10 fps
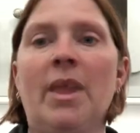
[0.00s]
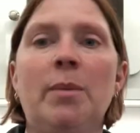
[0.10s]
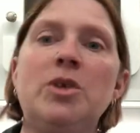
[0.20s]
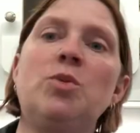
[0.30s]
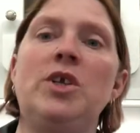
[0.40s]

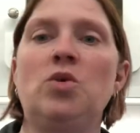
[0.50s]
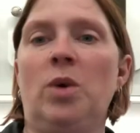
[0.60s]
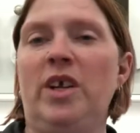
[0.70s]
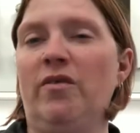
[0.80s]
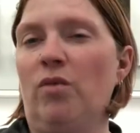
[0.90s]
between
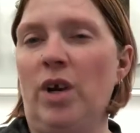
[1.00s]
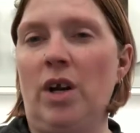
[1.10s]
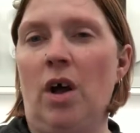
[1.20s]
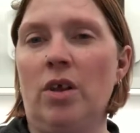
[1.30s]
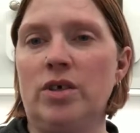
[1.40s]
20 and
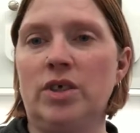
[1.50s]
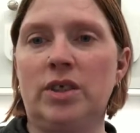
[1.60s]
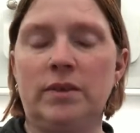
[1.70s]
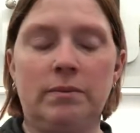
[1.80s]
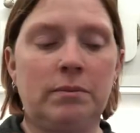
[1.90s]

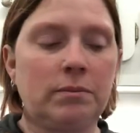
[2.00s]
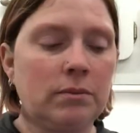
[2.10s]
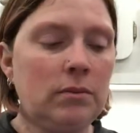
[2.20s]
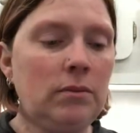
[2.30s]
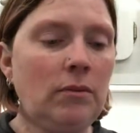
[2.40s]
$40
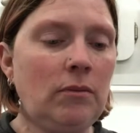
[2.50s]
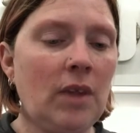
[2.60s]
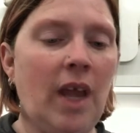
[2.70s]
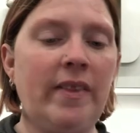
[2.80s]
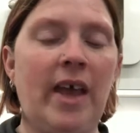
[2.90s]
and